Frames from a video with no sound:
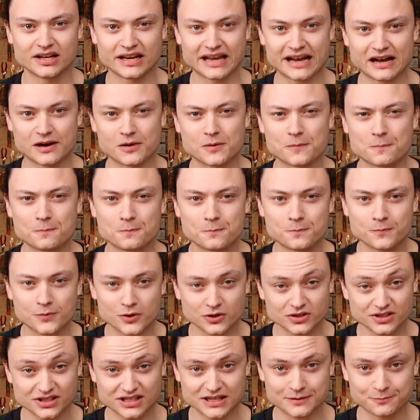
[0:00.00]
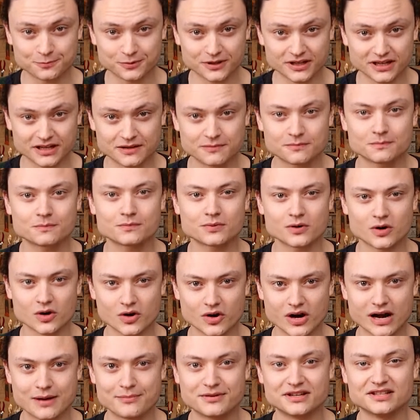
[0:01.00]
Now, put simply,
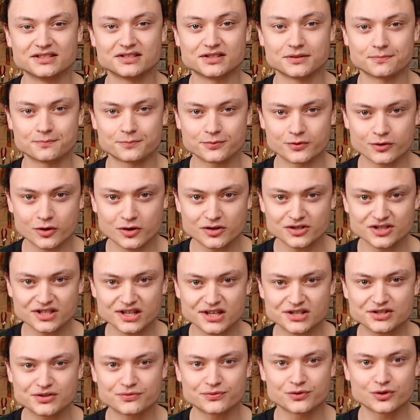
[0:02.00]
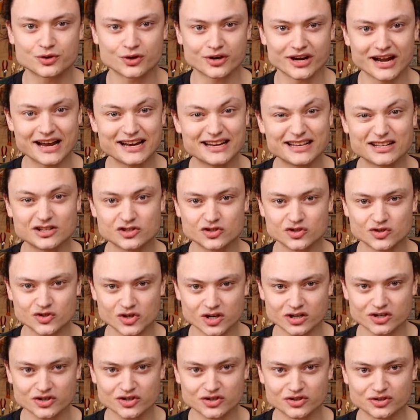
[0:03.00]
programming is the process of creating
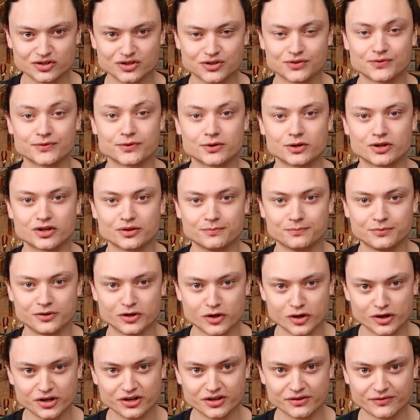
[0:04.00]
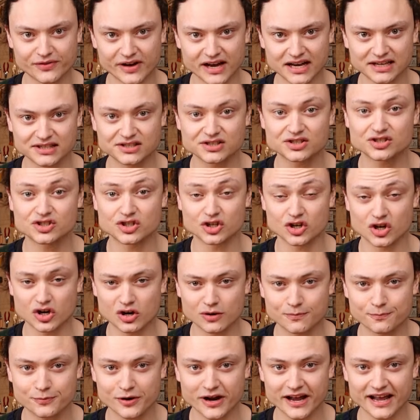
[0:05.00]
instructions for a computing device to
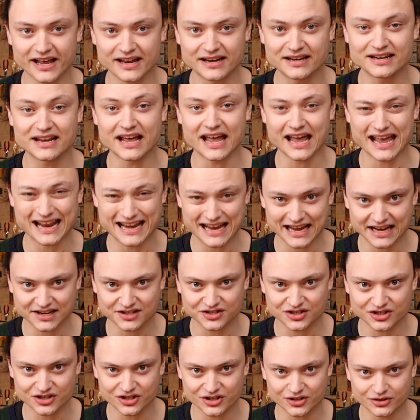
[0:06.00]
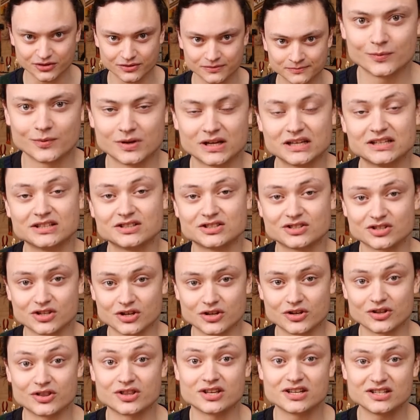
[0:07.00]
comprehend and execute.
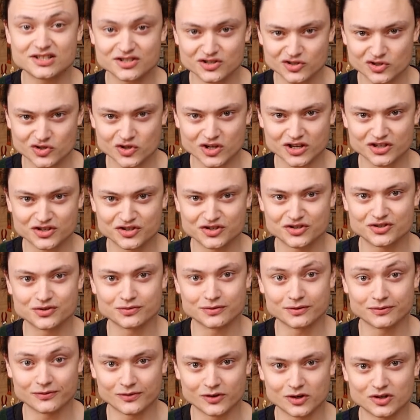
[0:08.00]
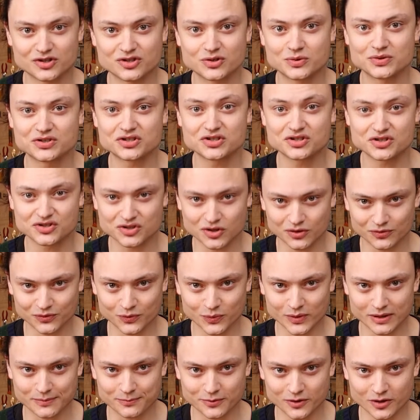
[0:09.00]
So these instructions are referred to as a
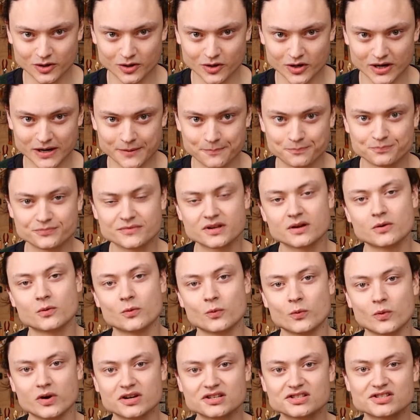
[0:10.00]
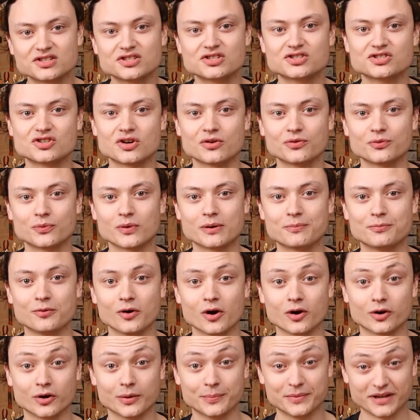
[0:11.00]
software program. Once the software
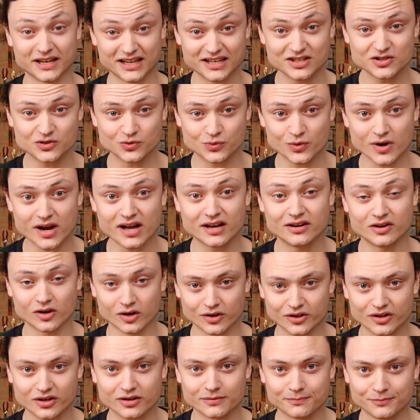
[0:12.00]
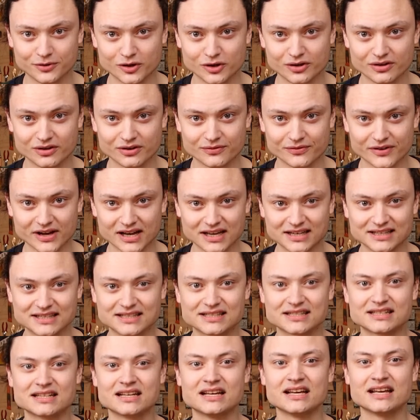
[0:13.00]
program is run on the computing
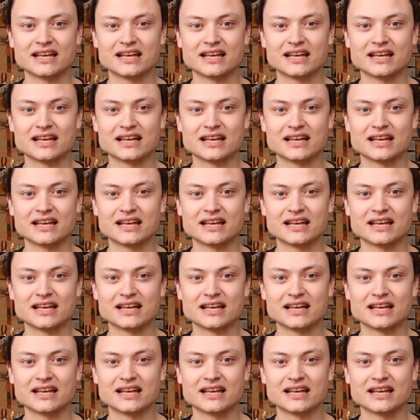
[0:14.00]
device,